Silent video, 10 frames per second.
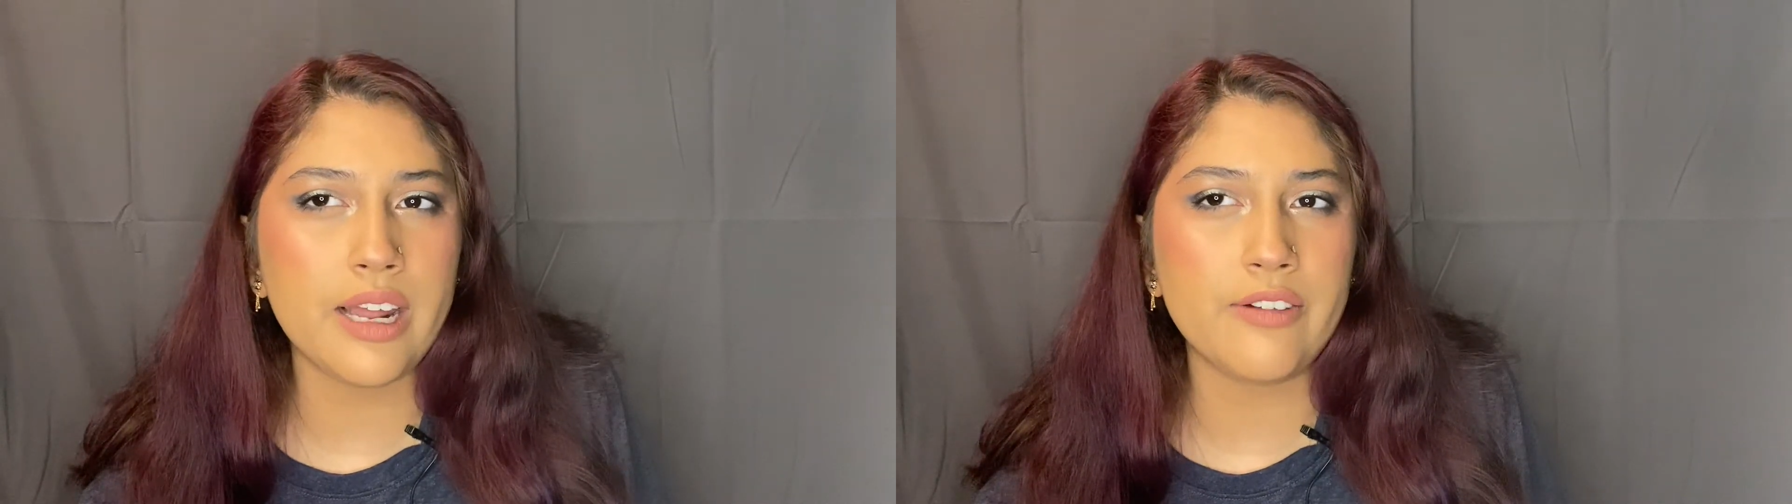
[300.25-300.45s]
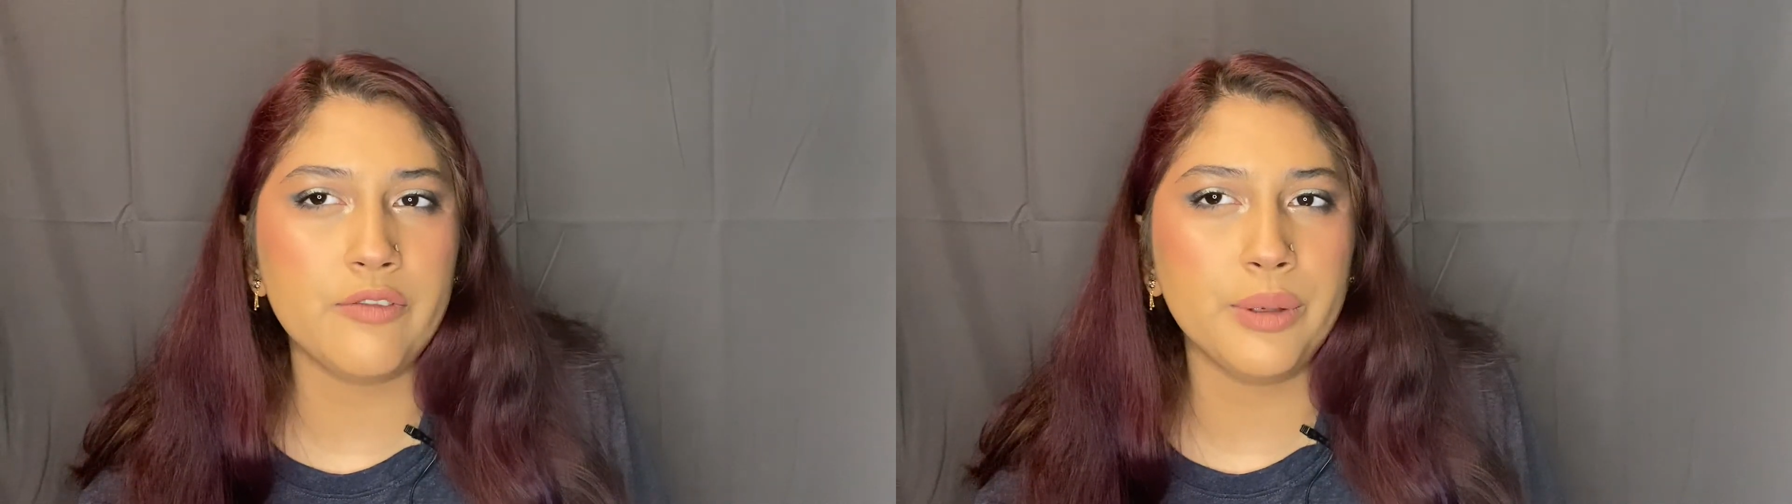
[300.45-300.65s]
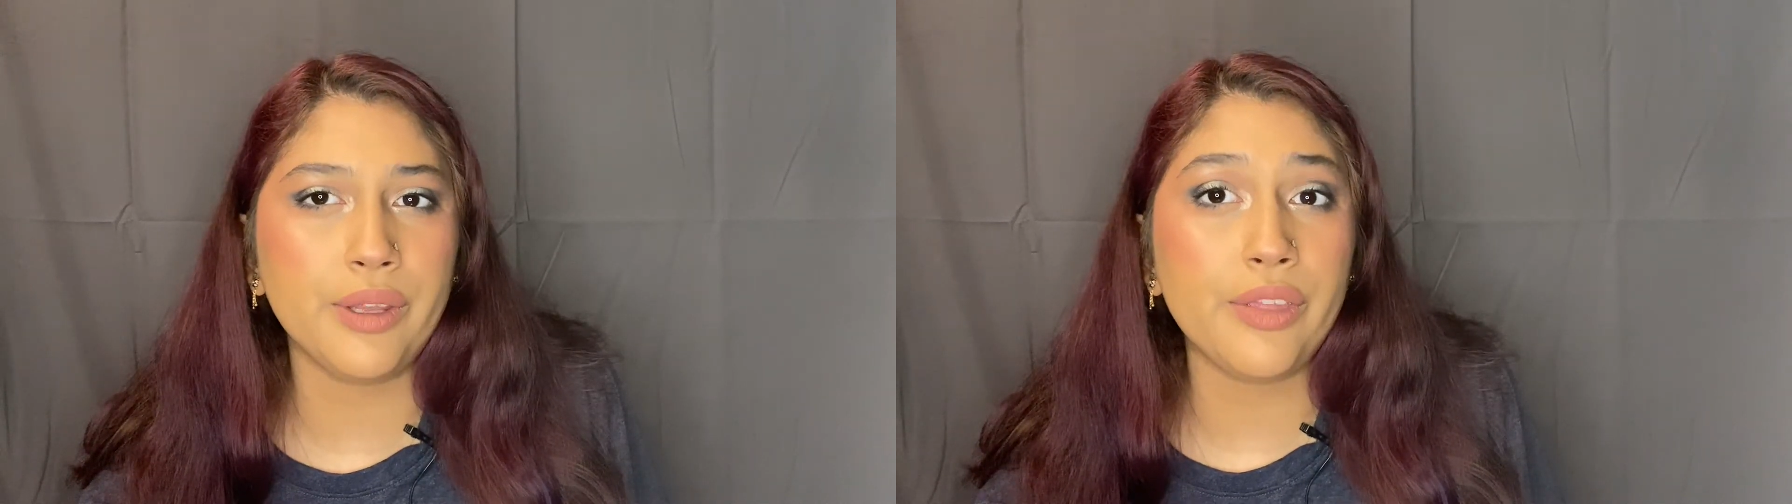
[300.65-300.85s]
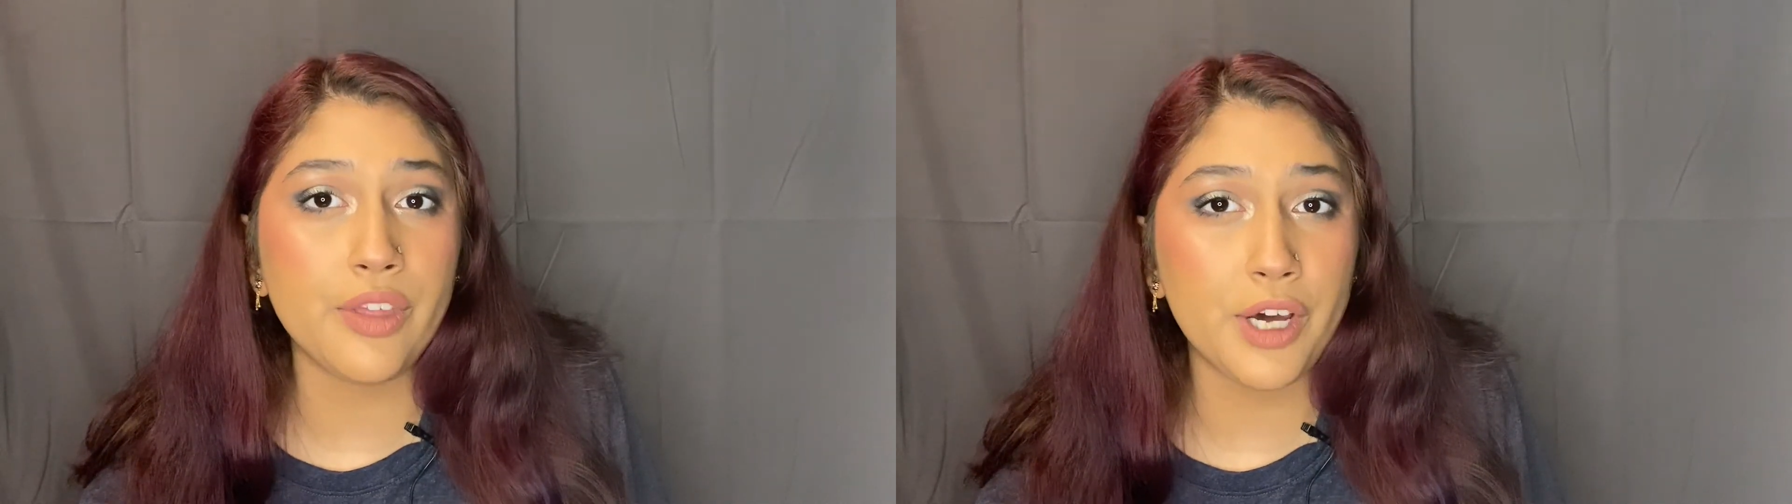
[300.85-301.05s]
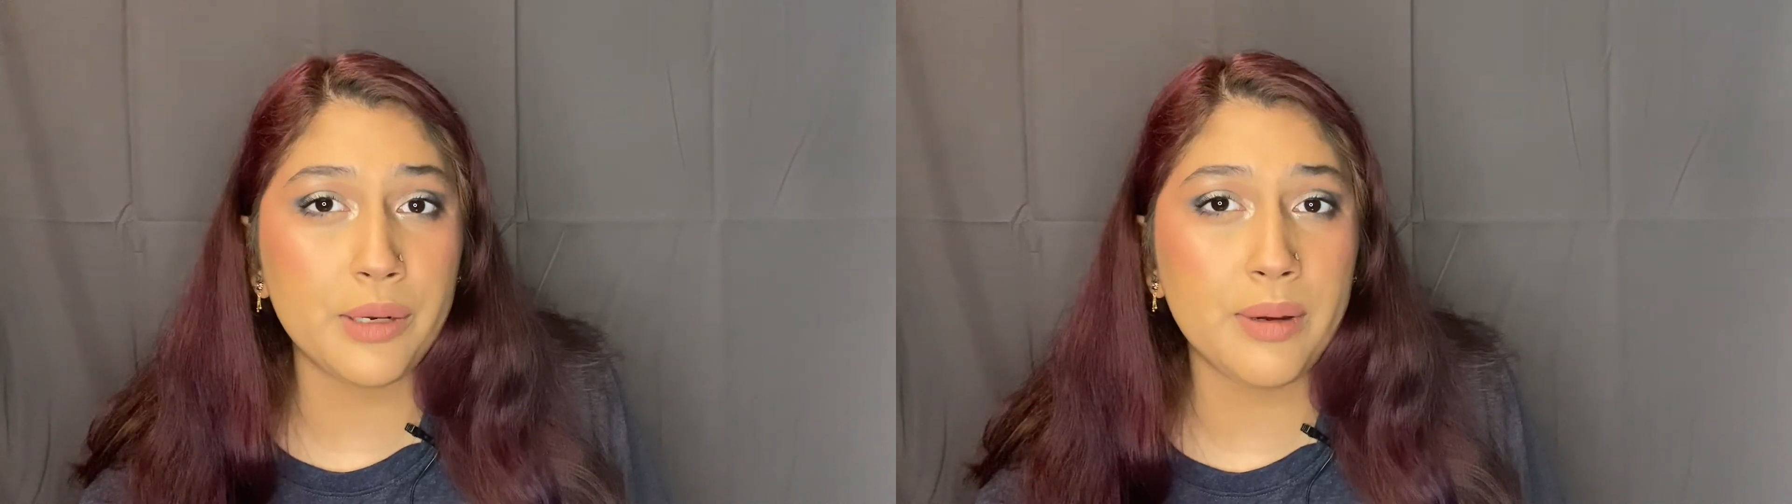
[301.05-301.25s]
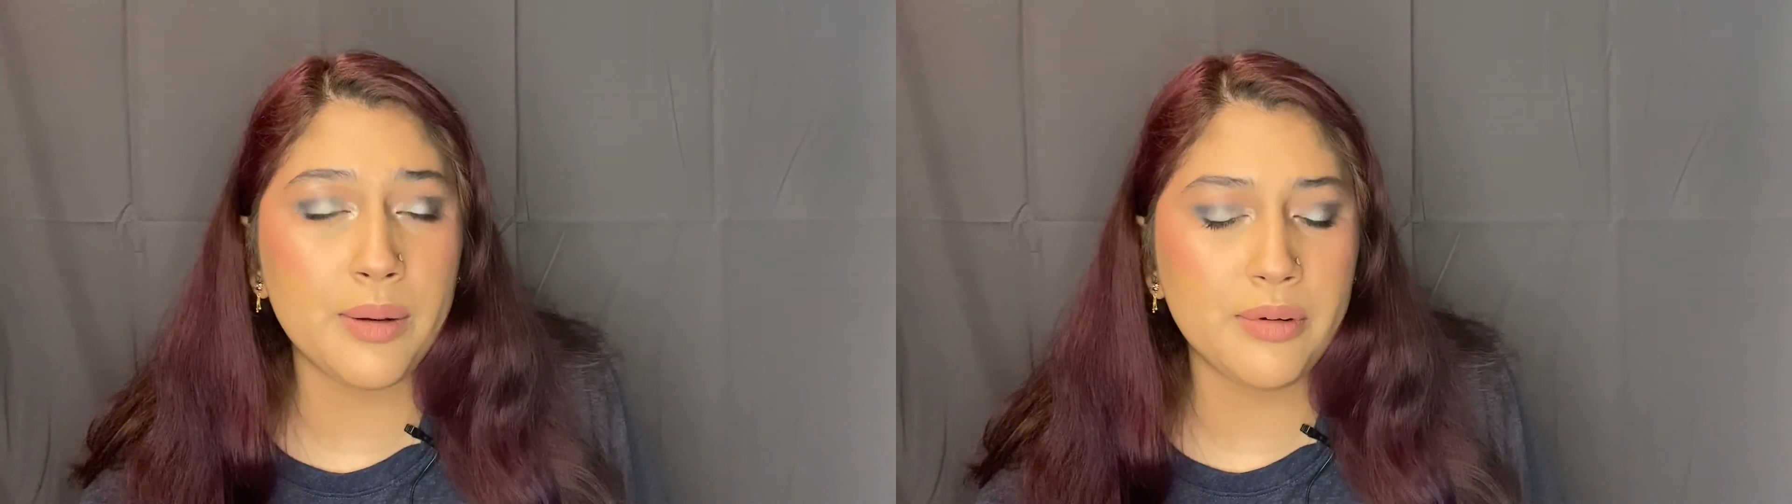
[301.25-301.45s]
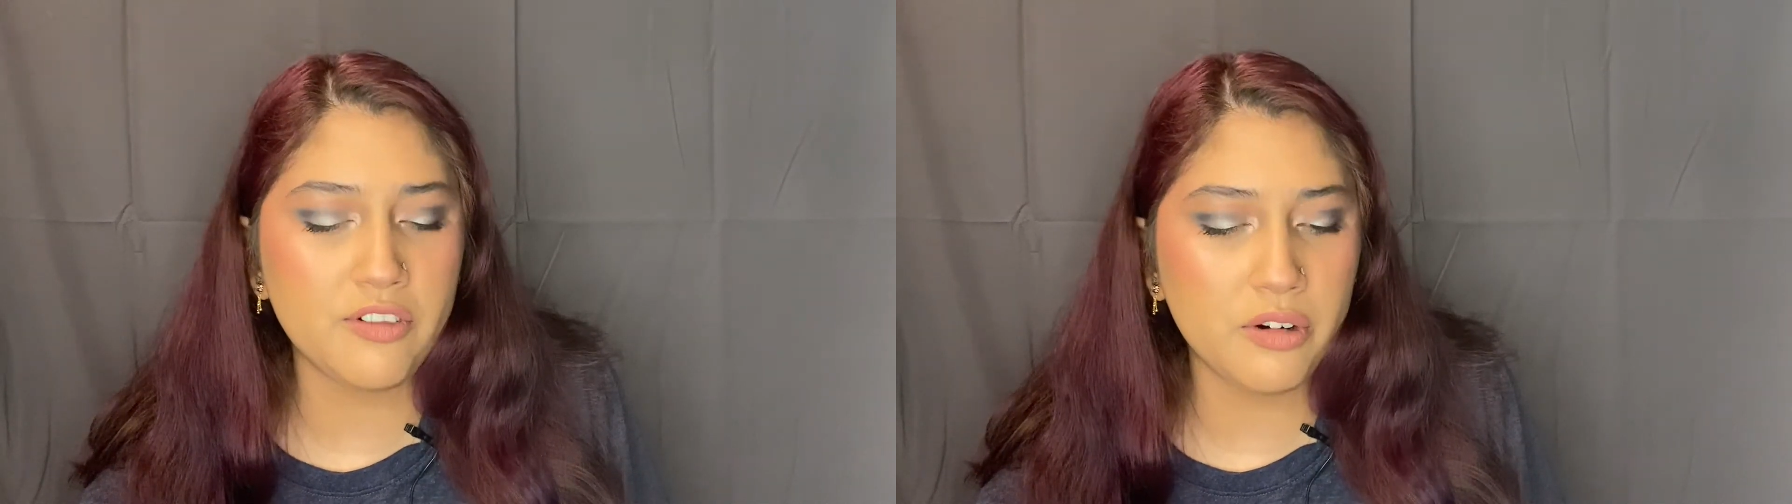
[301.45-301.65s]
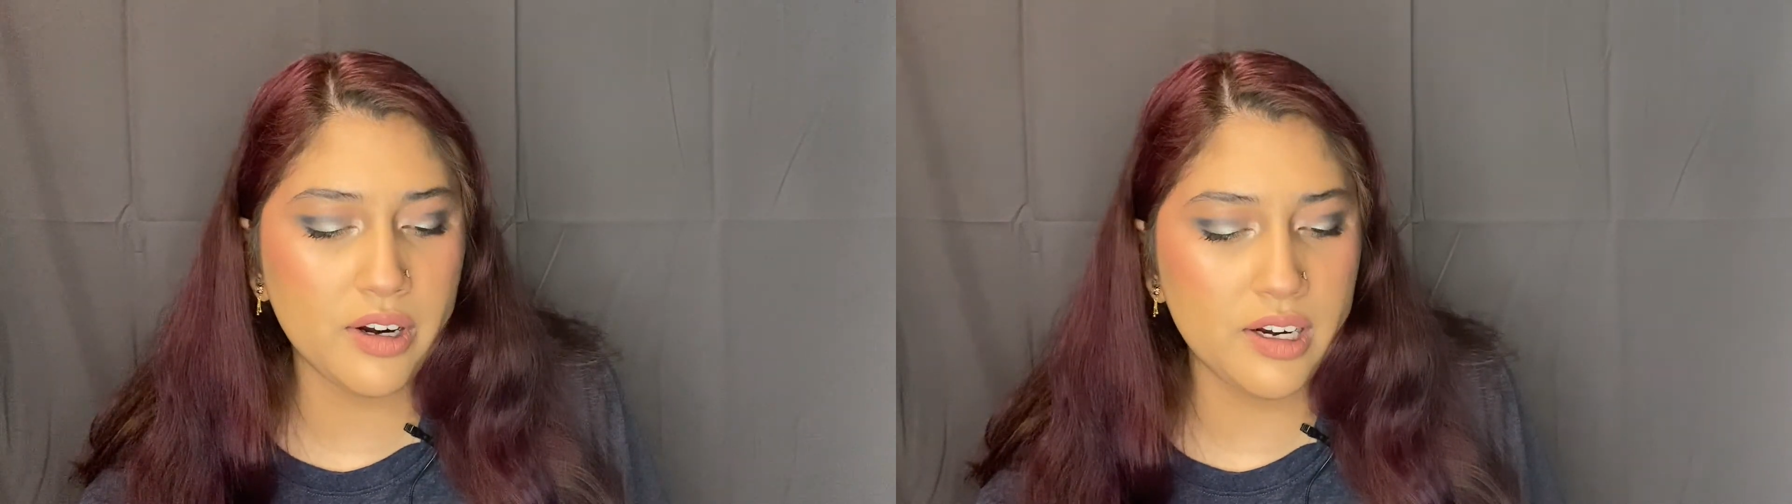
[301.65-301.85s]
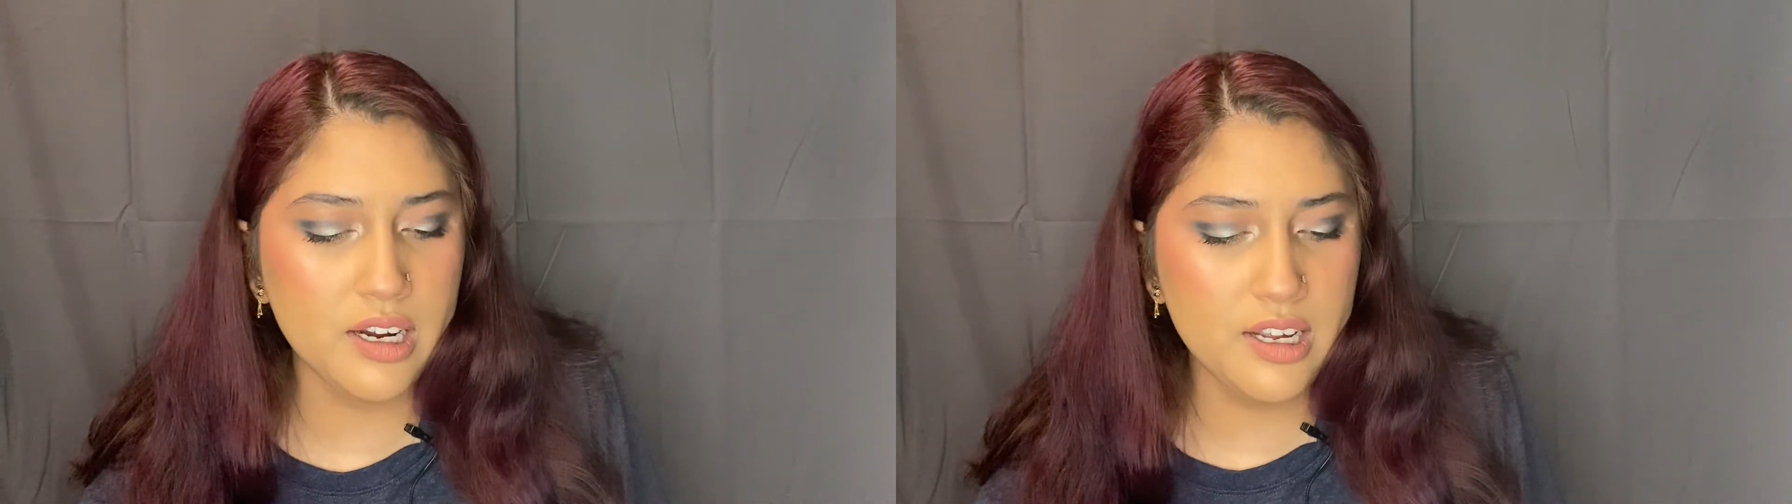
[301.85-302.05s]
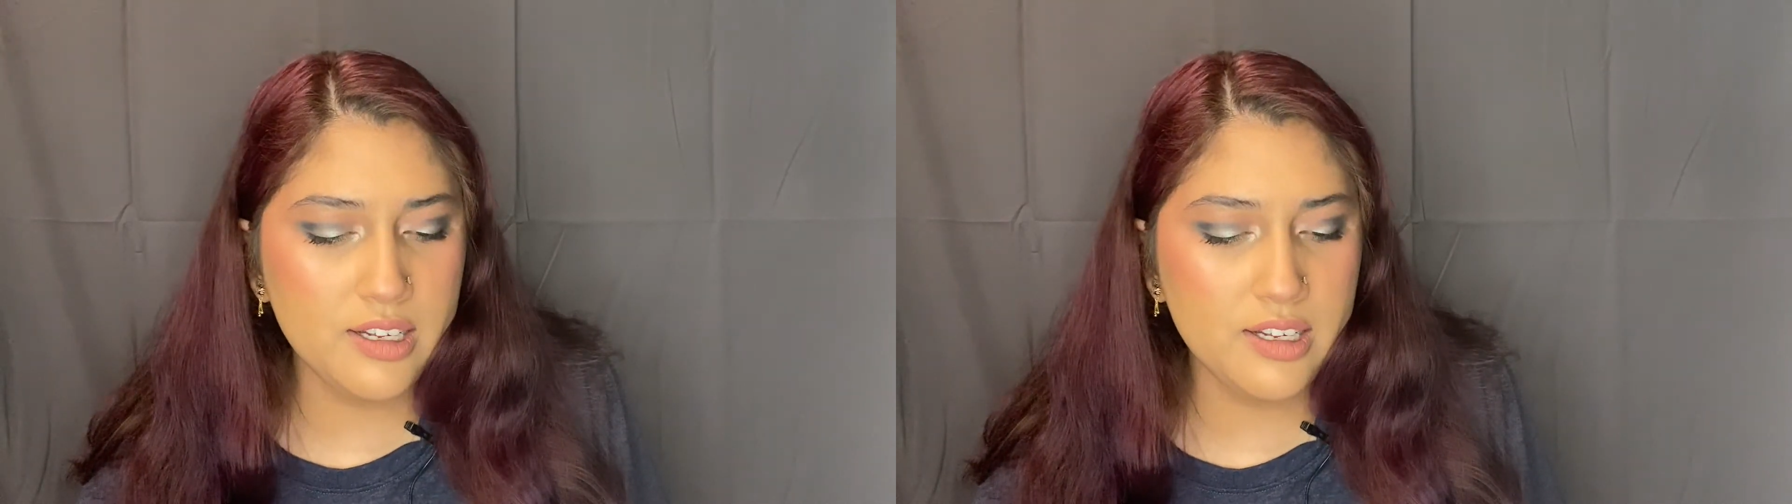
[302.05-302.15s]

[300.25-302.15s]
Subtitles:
I've really thought about before.